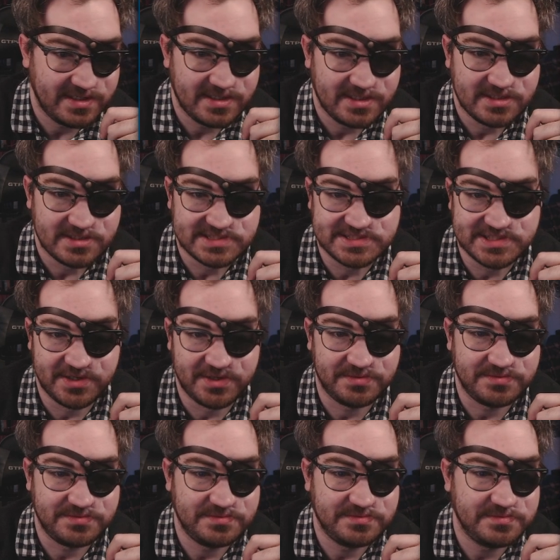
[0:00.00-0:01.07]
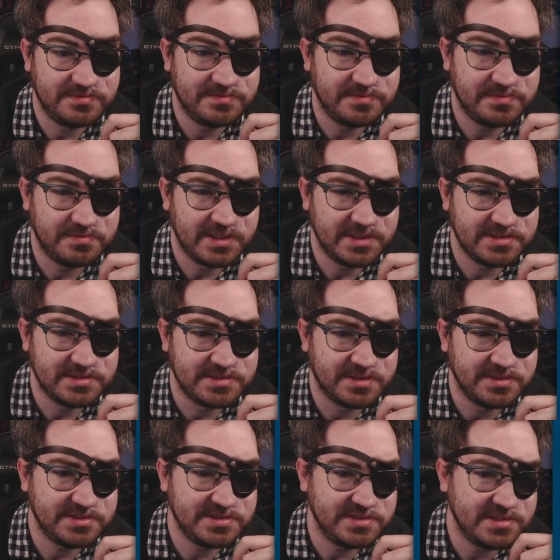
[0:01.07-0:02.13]
So, what?
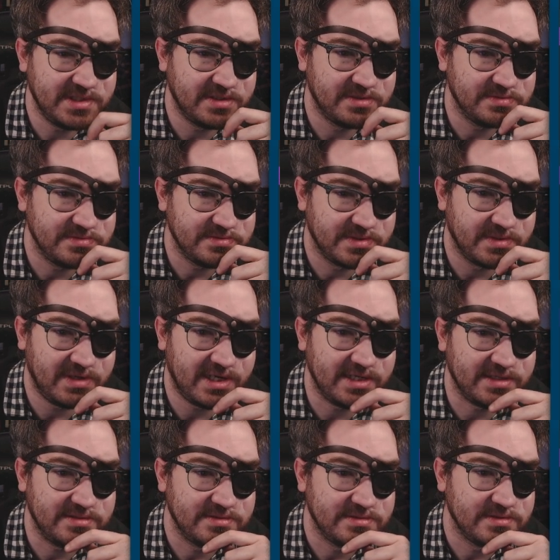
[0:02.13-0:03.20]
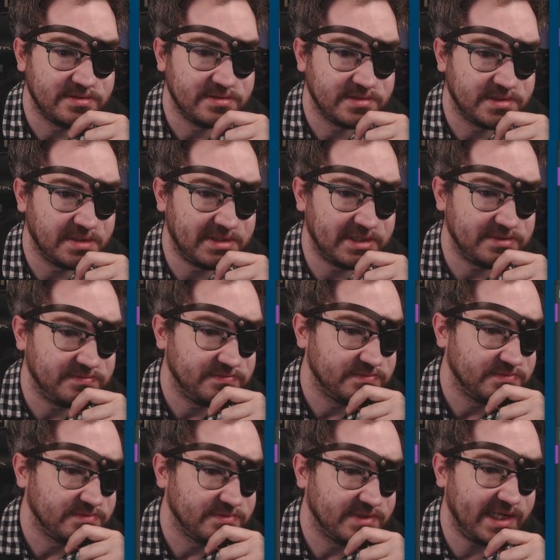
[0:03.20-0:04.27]
No, go on.
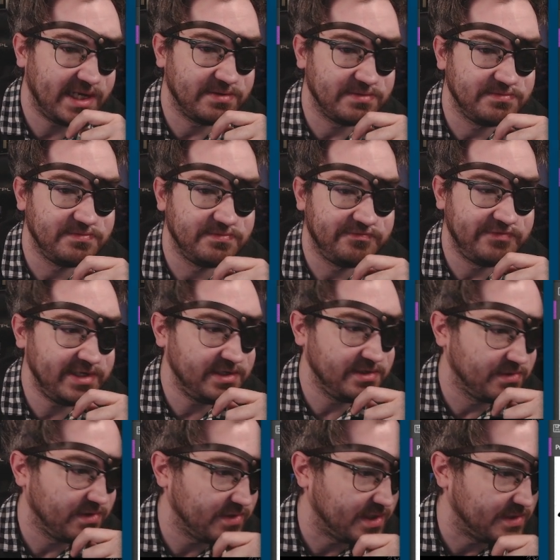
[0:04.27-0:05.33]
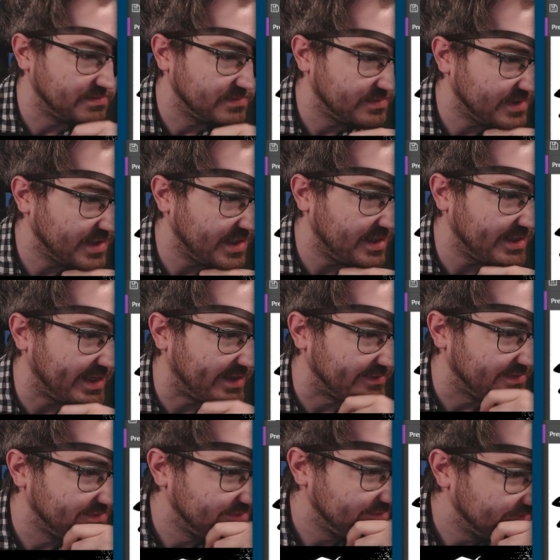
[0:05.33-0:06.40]
Get out. Fitting grown up. Get on out.
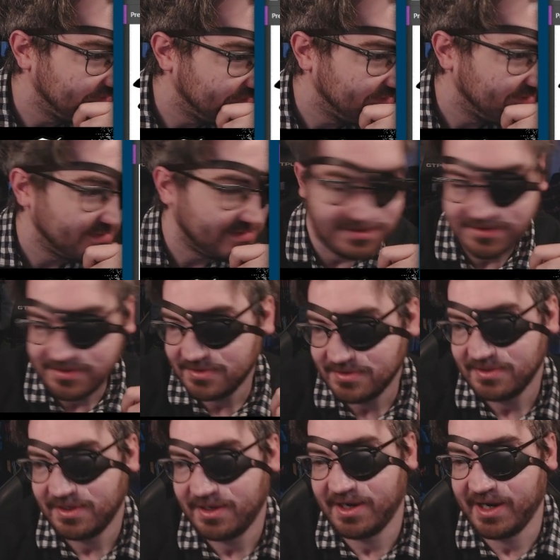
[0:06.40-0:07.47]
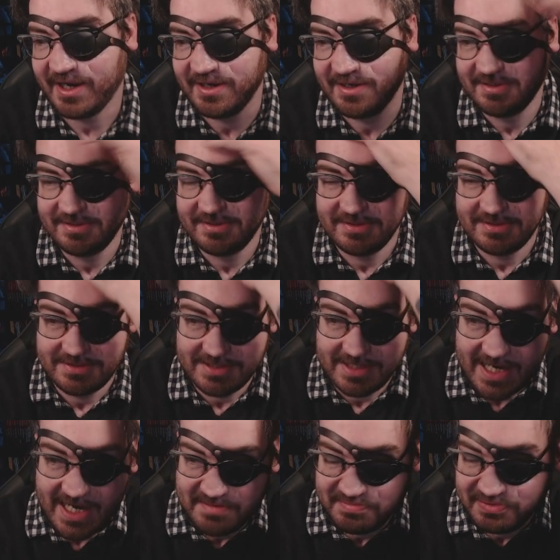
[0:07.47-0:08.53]
Alright.
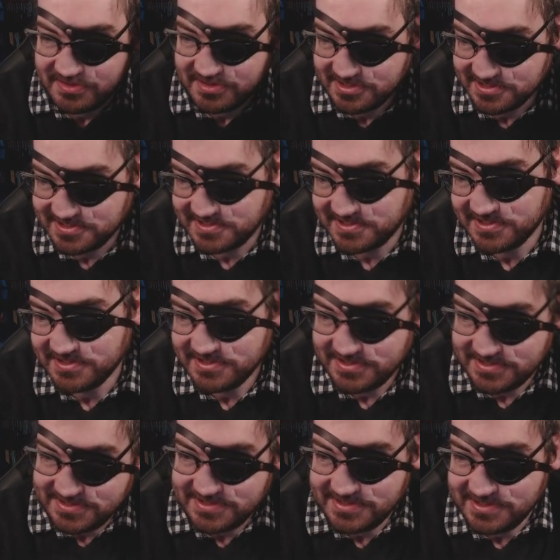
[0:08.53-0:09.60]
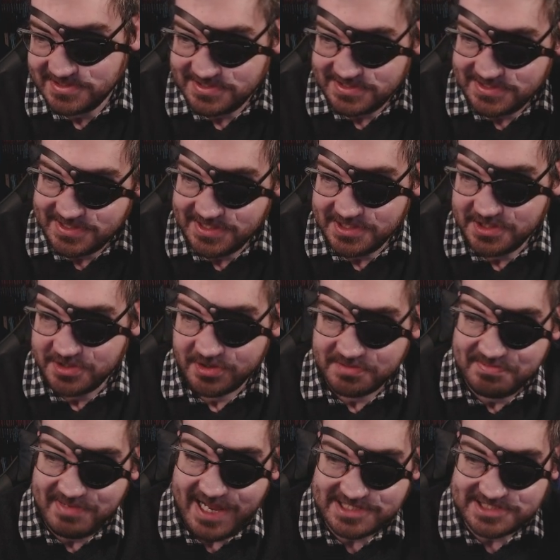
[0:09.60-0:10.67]
It pulls your
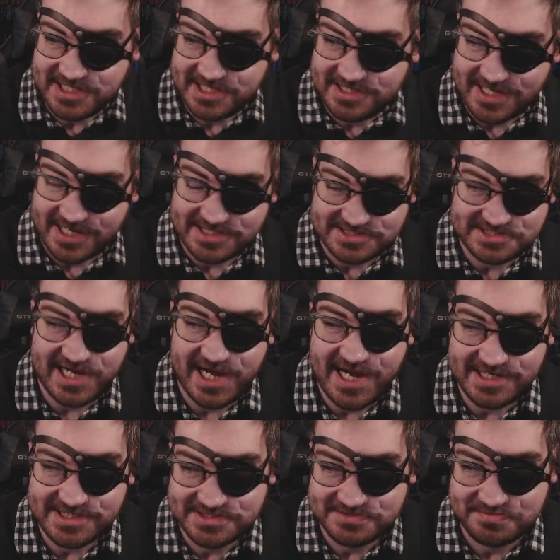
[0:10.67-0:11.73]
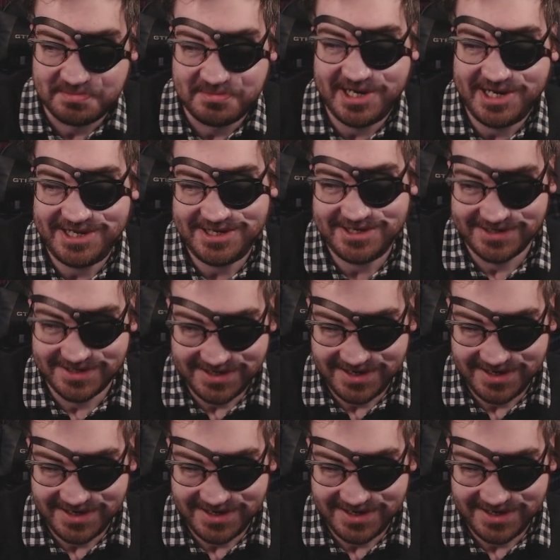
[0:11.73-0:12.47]
max hit dice size from right here.